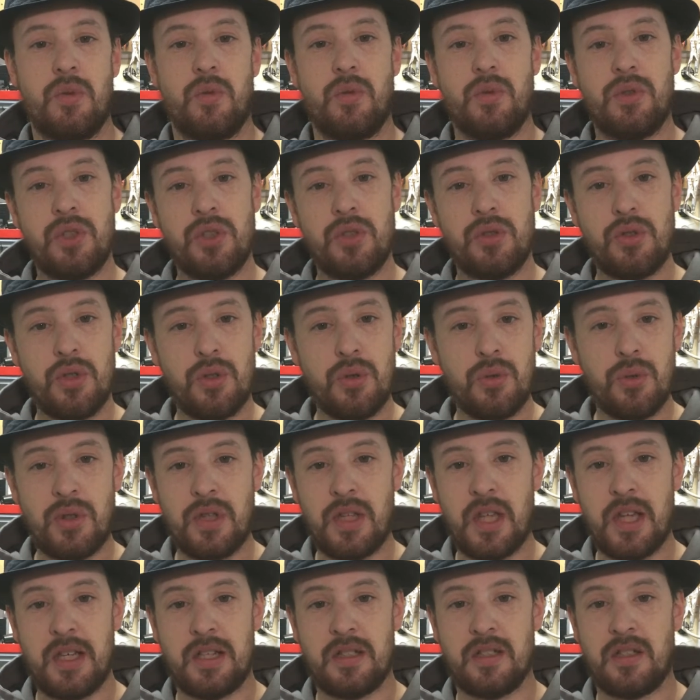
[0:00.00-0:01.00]
when you do
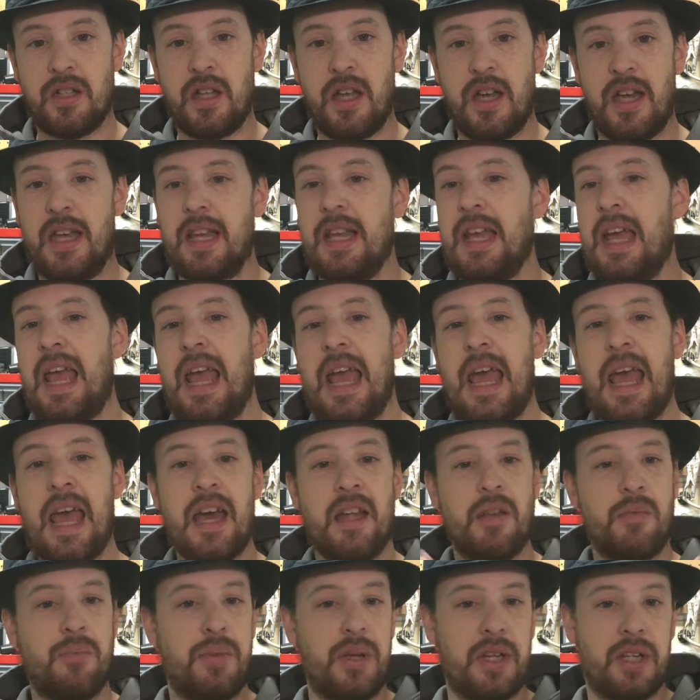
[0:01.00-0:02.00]
things like
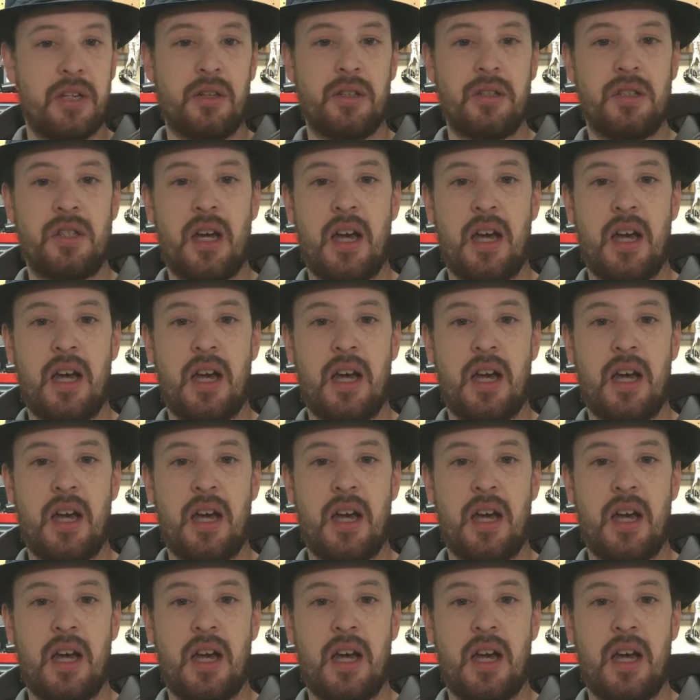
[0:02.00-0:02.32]
add bigger